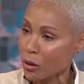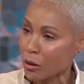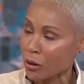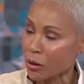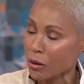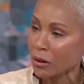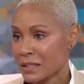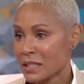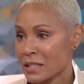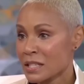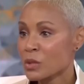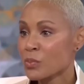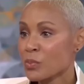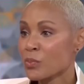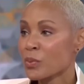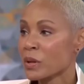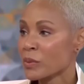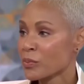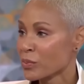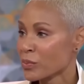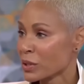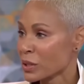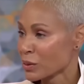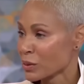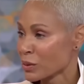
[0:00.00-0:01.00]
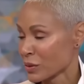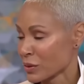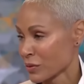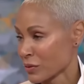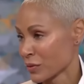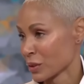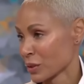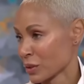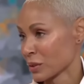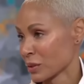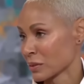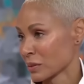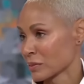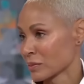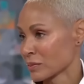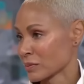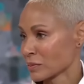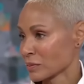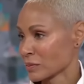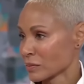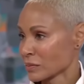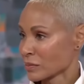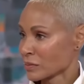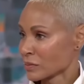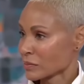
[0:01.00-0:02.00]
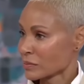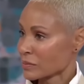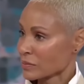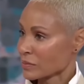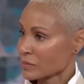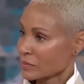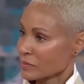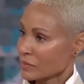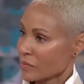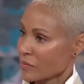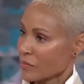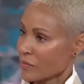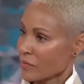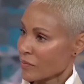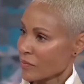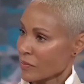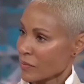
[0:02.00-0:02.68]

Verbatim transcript: It's what, been beautiful. What does that beauty look like yeah.